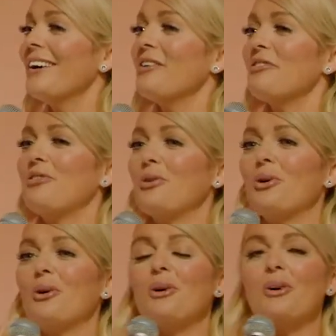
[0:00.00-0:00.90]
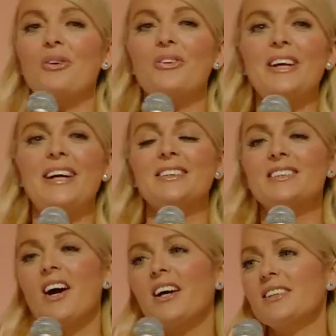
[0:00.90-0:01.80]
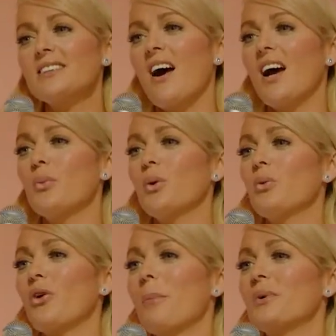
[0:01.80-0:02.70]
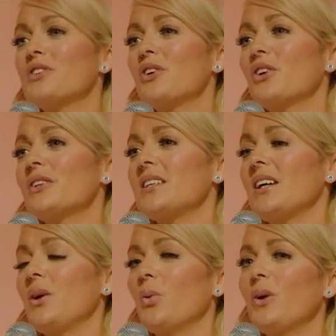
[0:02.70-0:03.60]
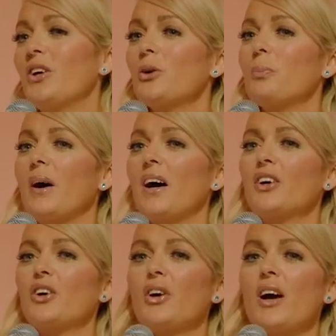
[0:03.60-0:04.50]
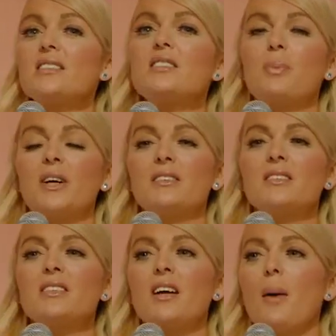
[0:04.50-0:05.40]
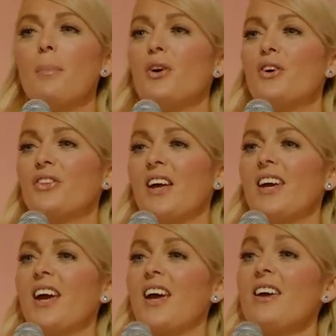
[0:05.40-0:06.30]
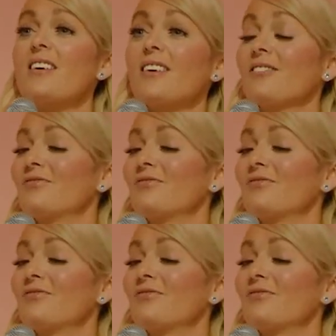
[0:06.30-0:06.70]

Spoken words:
for the entire time we were on maternity, we could buy her husband a birthday cake.